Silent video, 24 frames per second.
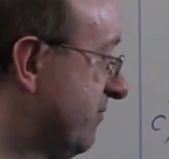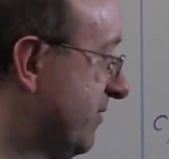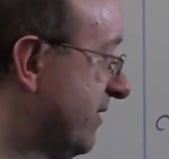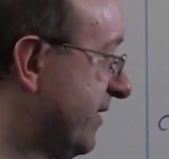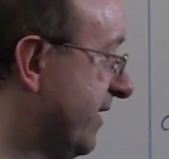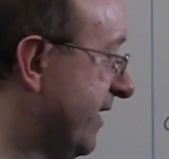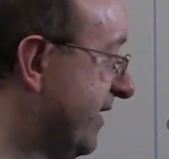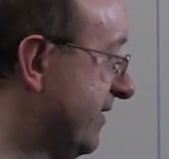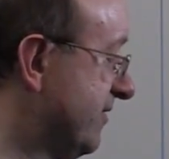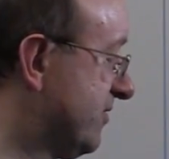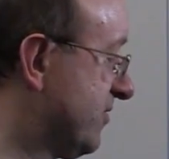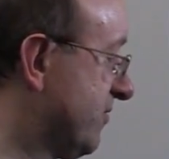Well,
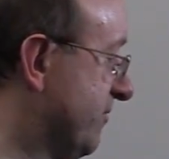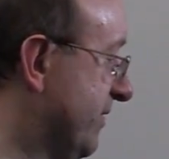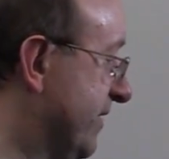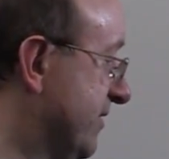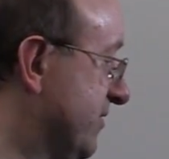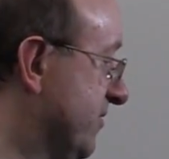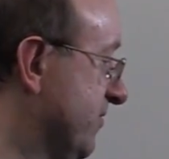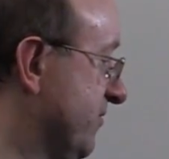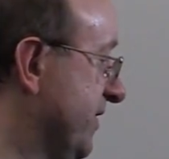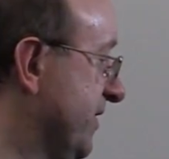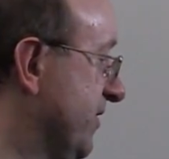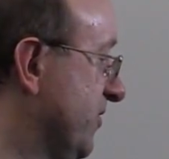9 squared
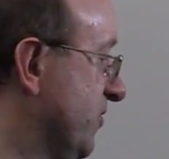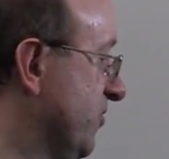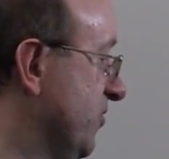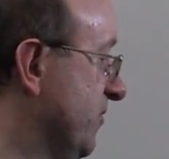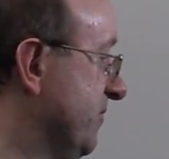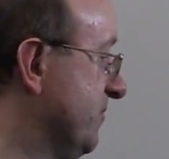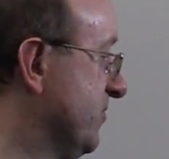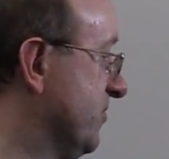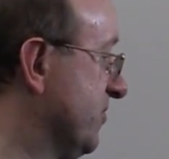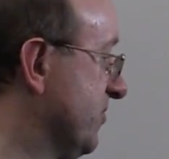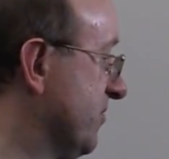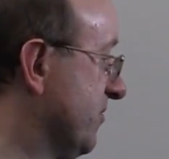is 3
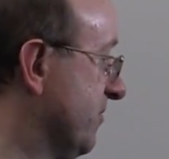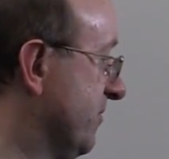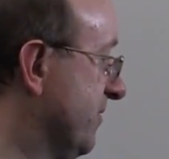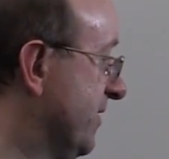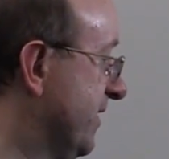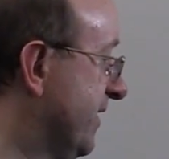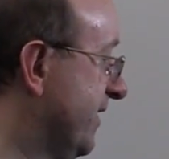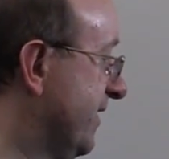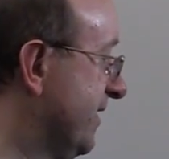cubed, so,